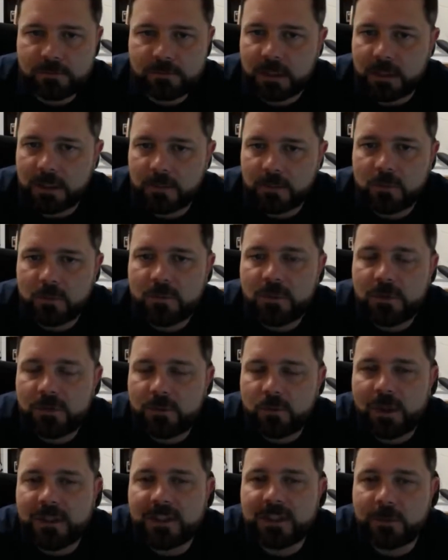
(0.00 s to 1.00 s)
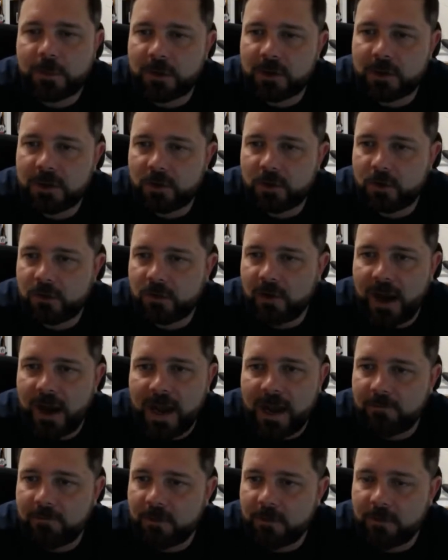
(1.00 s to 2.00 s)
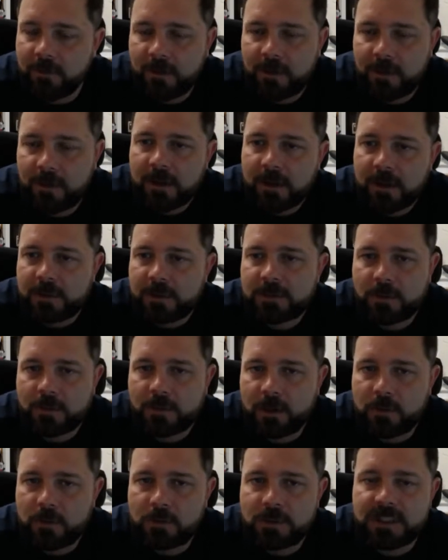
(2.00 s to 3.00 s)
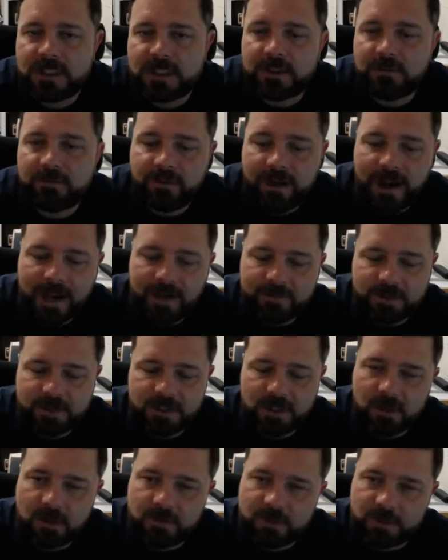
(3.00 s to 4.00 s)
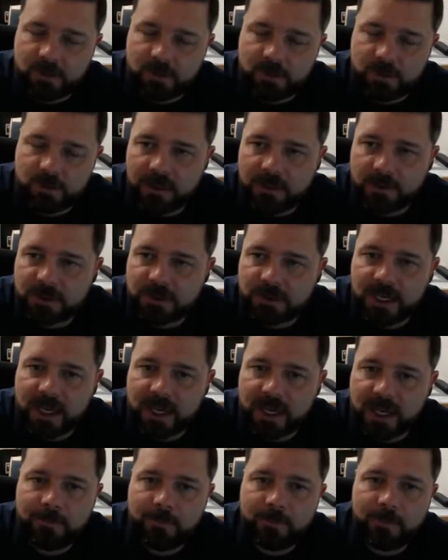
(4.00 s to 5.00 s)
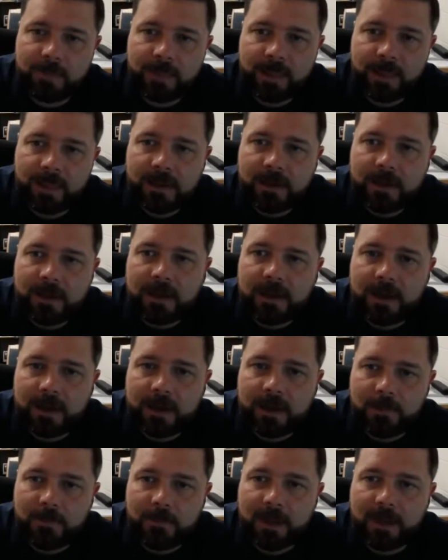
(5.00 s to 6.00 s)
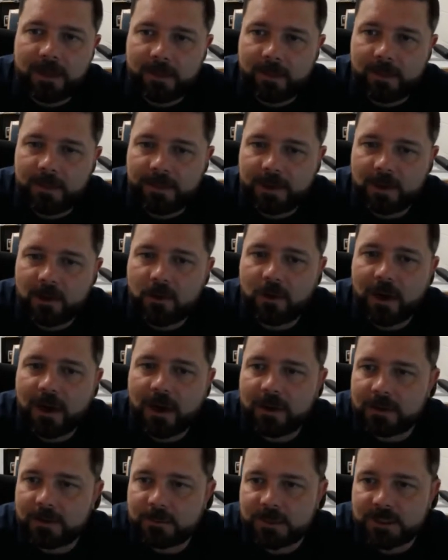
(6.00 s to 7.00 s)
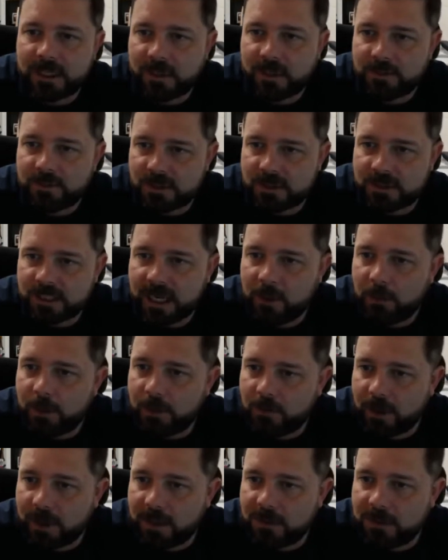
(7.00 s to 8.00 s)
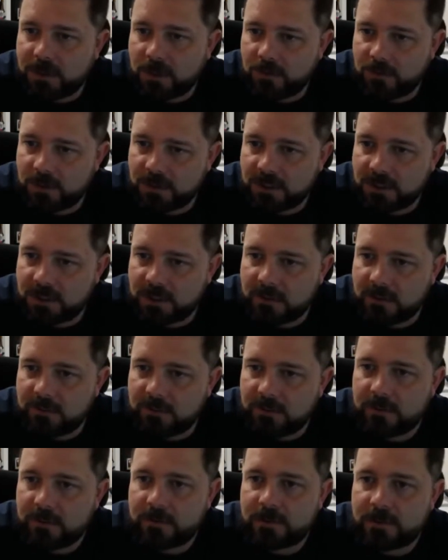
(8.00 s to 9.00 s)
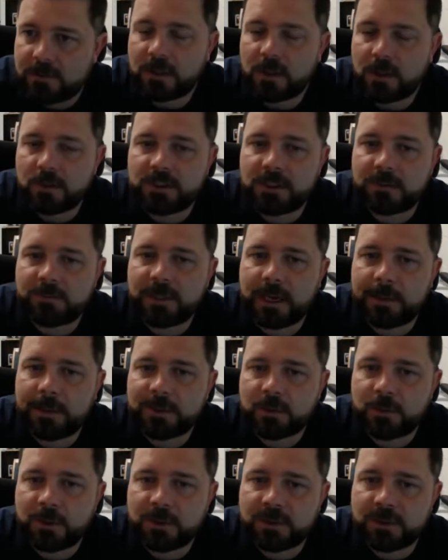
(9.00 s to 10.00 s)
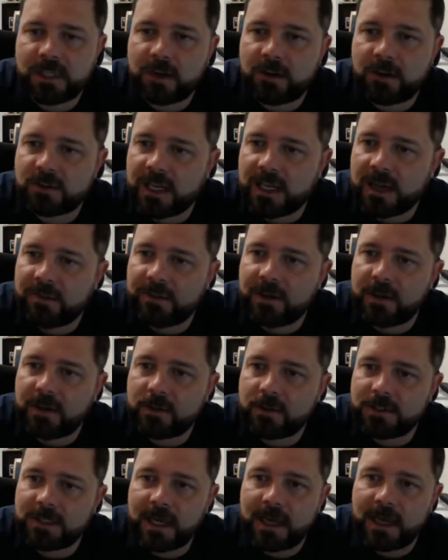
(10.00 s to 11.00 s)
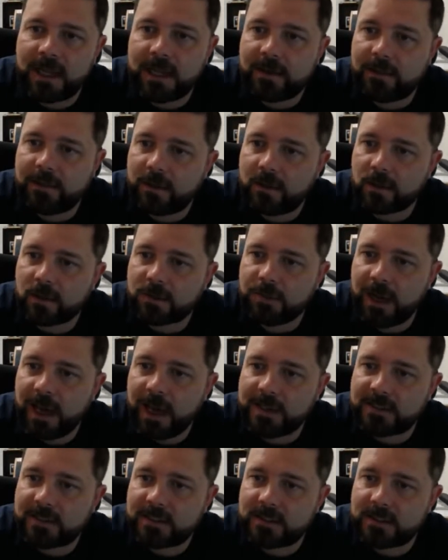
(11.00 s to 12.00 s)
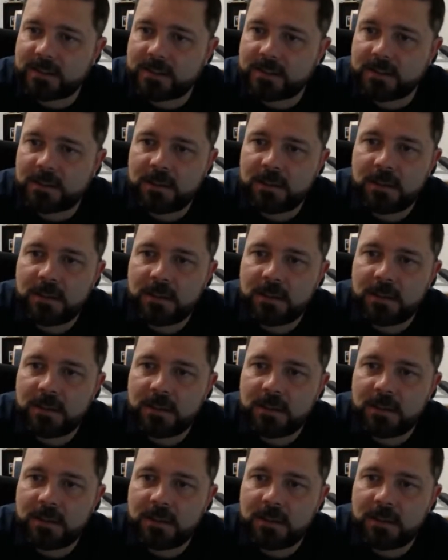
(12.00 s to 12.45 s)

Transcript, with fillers: Uh, we typically do five. So they'll receive five serves from the other side. Um, and they're grading themselves just like we grade serve receive. So sometimes we'll put setters out there setting those passes.